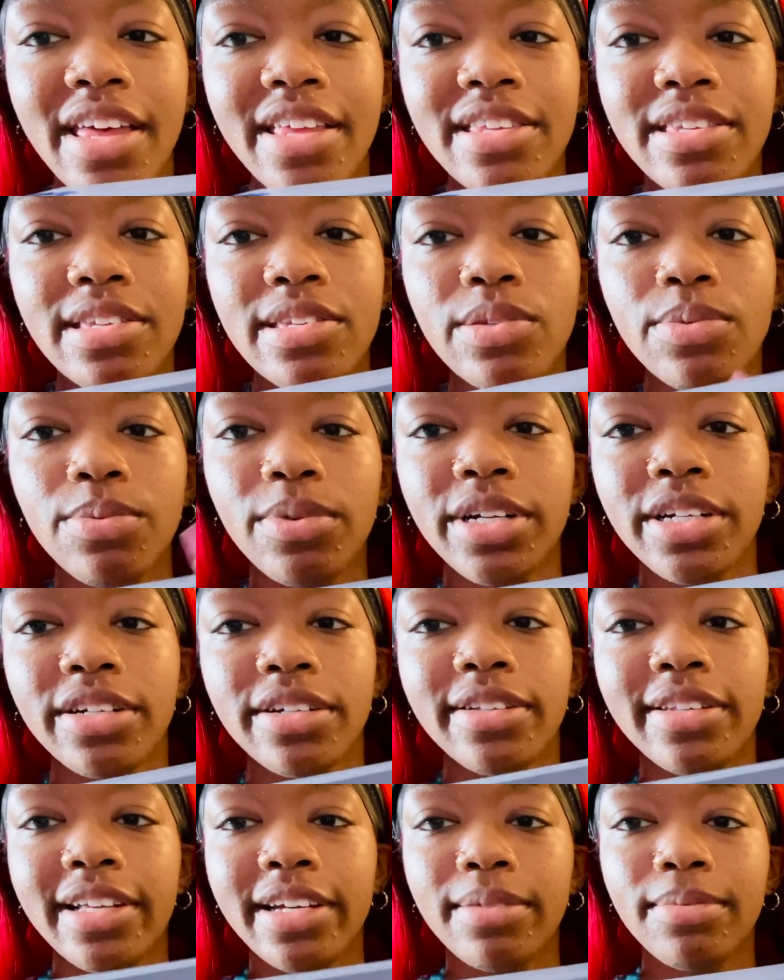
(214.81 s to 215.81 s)
This is where
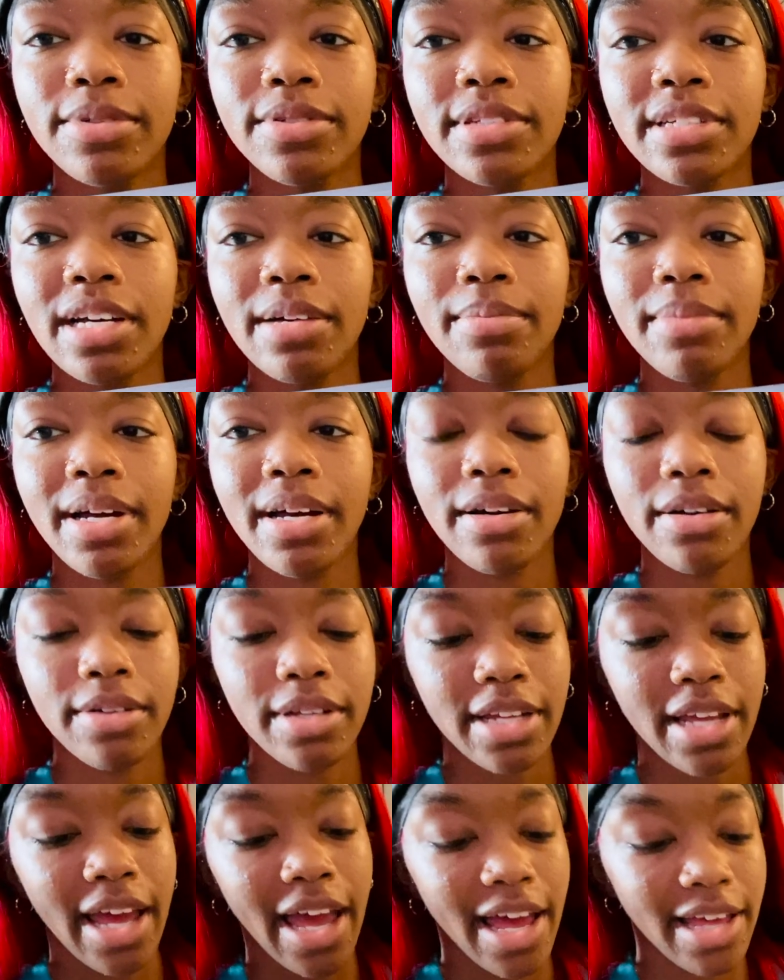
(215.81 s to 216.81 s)
your labels come out,
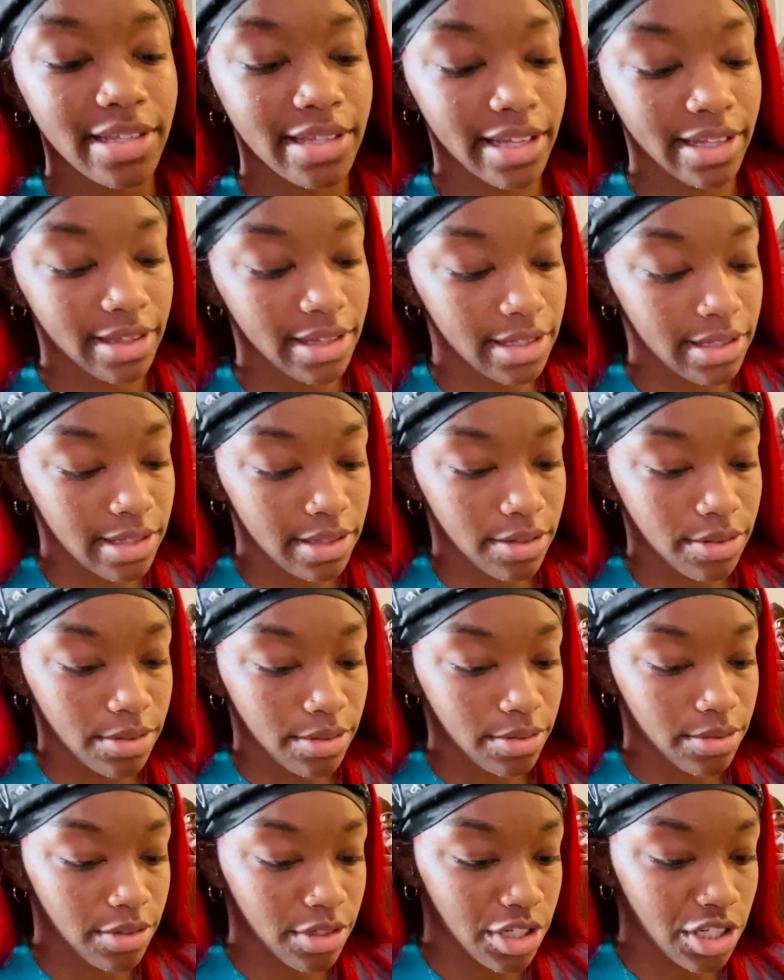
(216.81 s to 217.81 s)
and it has like this
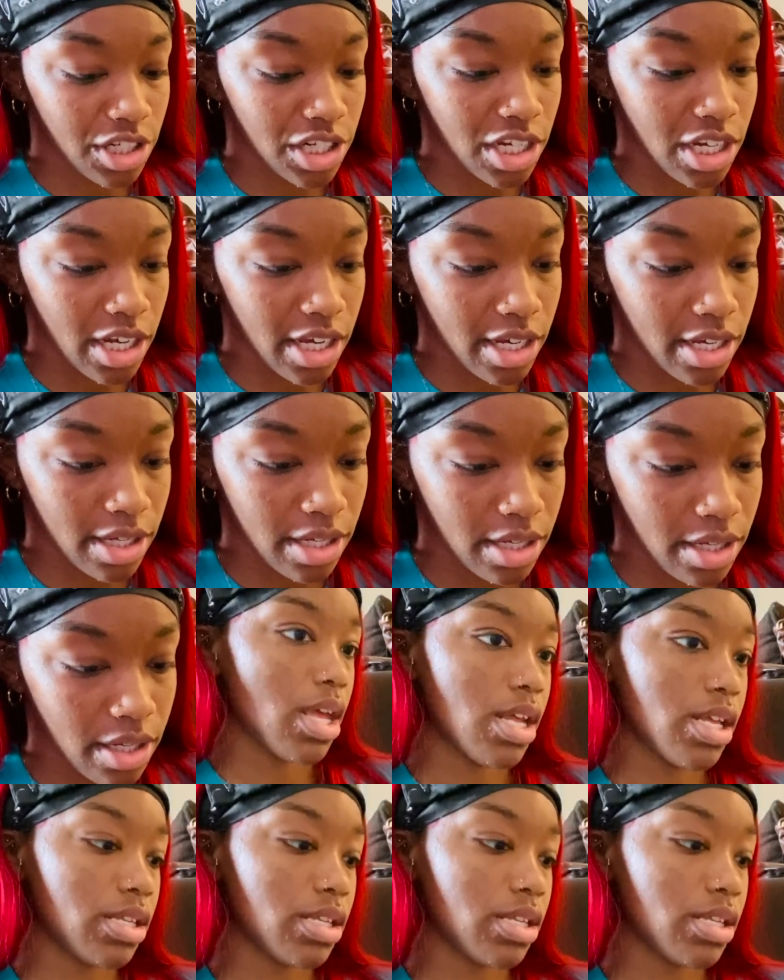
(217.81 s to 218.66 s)
little sheet in.